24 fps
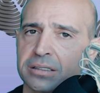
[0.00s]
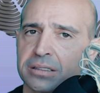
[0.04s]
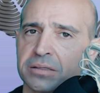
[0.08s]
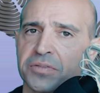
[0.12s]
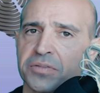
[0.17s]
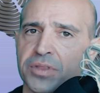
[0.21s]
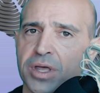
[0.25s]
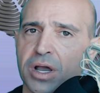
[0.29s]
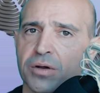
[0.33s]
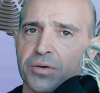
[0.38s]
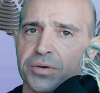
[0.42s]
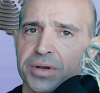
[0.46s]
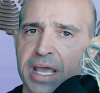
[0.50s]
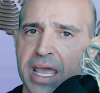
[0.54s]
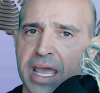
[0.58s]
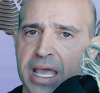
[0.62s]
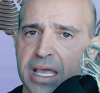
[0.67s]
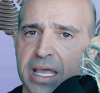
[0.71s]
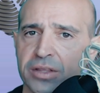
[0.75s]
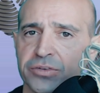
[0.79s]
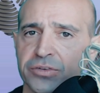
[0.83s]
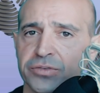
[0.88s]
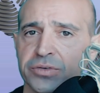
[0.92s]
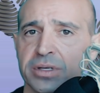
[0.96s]
known
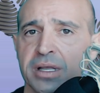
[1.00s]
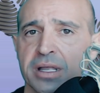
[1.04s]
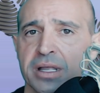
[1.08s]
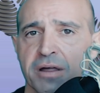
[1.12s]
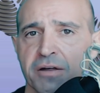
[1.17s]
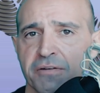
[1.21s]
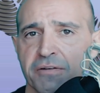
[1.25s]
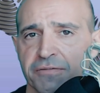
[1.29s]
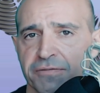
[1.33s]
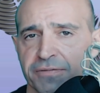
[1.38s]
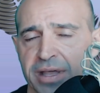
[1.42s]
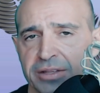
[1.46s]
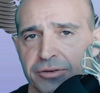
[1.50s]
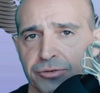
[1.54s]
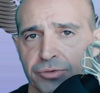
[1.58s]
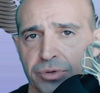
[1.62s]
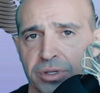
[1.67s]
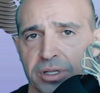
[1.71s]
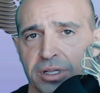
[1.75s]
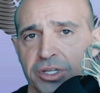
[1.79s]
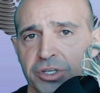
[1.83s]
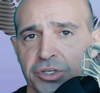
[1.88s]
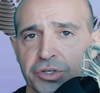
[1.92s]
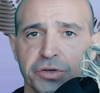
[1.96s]
as
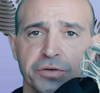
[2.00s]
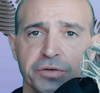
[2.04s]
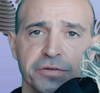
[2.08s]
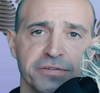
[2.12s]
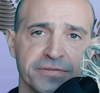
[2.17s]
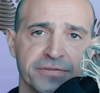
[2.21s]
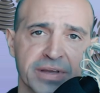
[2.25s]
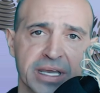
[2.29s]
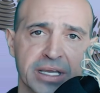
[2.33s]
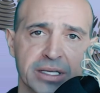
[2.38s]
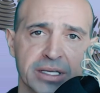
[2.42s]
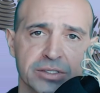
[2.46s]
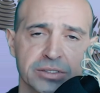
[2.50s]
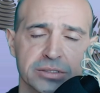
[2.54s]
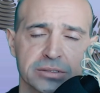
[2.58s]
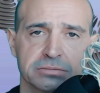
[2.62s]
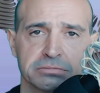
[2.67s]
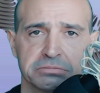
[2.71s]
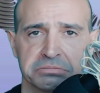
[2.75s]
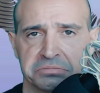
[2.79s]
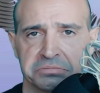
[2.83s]
federal U-phase